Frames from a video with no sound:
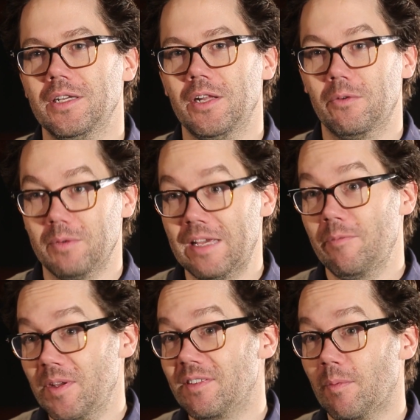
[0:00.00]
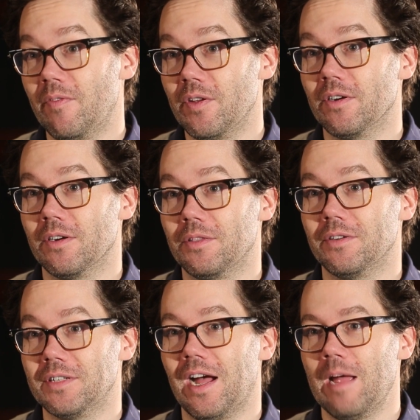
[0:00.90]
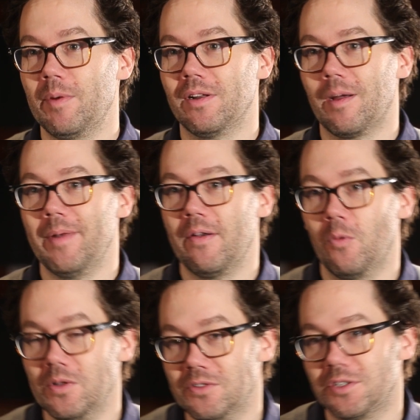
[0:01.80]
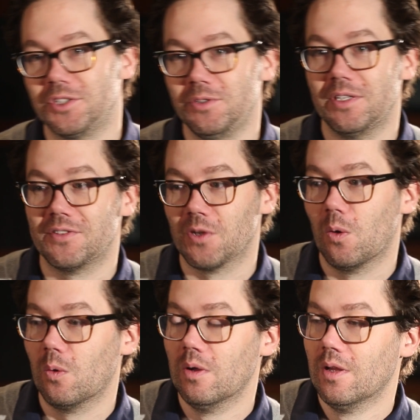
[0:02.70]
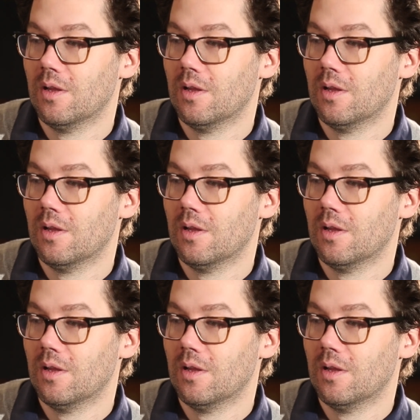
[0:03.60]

you know, give me some of their time and come down to Windsor to shoot it. So